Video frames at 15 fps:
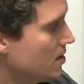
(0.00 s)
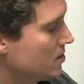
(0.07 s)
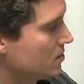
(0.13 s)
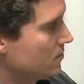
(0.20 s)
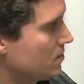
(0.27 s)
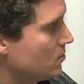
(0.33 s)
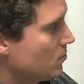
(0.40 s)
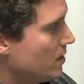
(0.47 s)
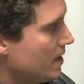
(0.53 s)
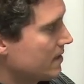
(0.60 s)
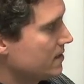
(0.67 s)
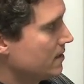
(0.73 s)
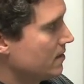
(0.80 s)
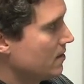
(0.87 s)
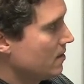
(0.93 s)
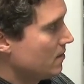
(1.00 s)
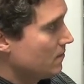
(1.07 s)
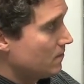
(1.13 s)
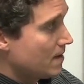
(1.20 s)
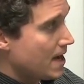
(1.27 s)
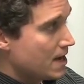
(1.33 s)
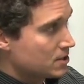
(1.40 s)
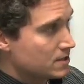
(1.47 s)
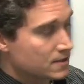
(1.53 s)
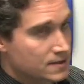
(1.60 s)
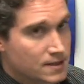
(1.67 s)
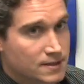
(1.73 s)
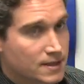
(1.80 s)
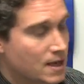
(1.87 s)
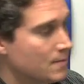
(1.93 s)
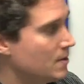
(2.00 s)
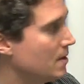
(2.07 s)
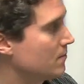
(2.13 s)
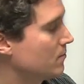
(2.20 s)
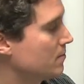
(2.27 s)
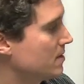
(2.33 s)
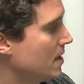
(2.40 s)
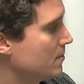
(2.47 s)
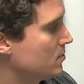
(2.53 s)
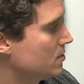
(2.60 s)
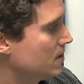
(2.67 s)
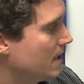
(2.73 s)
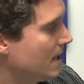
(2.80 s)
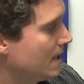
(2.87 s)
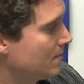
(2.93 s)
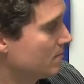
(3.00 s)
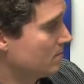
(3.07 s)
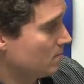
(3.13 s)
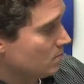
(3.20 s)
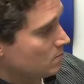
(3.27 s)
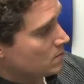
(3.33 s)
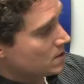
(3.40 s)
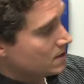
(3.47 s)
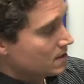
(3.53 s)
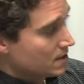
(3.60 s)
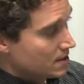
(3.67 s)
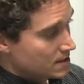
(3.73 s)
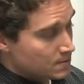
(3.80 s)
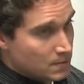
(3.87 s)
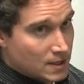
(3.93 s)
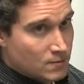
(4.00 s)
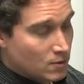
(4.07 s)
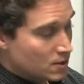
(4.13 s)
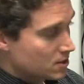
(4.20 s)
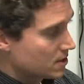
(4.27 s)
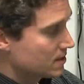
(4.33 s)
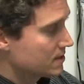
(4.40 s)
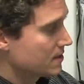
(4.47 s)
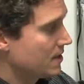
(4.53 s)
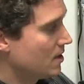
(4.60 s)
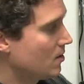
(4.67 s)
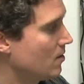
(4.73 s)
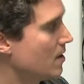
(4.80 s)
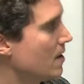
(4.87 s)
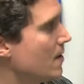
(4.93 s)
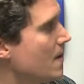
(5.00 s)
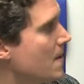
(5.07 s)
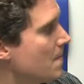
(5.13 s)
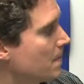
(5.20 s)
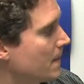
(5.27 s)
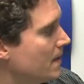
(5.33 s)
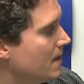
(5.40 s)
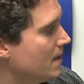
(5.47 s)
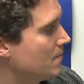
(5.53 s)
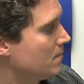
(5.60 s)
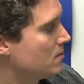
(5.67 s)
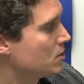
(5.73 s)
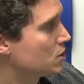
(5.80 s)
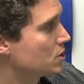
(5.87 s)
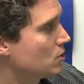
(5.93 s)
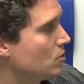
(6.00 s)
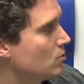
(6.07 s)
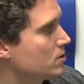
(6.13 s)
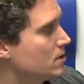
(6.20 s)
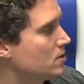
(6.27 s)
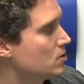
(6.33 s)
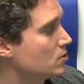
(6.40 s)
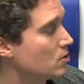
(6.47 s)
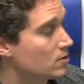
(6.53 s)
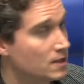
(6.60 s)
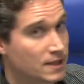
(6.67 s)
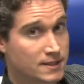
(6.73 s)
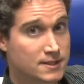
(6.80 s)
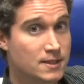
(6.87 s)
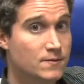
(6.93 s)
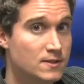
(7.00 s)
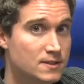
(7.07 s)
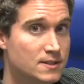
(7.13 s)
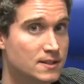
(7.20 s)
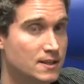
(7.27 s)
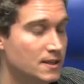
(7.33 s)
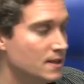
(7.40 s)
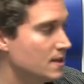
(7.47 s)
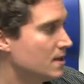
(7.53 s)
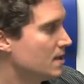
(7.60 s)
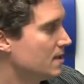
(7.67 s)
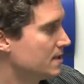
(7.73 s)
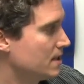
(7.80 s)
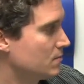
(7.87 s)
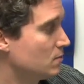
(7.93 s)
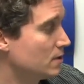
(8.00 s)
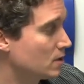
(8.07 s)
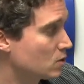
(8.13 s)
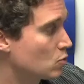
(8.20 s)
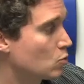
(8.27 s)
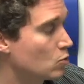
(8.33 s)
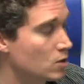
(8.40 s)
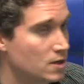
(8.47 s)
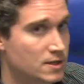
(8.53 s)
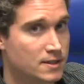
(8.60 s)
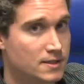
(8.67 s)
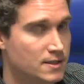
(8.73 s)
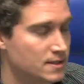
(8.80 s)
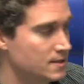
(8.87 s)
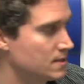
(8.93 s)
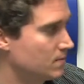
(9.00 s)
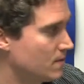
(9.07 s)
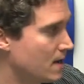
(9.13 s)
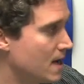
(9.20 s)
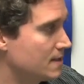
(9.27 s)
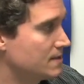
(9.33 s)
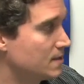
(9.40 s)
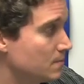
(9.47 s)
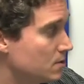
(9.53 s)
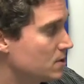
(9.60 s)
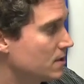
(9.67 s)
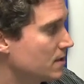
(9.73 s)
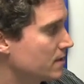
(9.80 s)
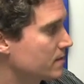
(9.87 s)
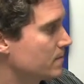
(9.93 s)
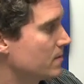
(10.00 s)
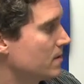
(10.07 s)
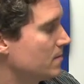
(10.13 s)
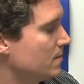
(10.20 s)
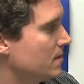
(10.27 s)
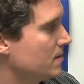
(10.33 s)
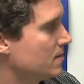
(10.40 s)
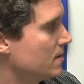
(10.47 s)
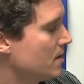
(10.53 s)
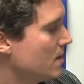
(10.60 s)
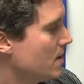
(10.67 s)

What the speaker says: So the red flashes that come up from time to time, particularly this big one just now, show the neuronal activity that we record in this fast imaging experiment.